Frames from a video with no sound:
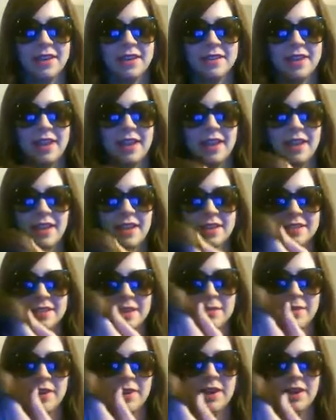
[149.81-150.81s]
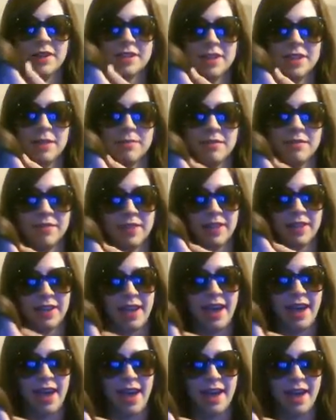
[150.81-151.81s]
taking that same concept of like a
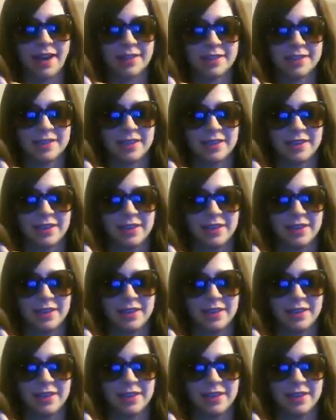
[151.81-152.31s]
hat,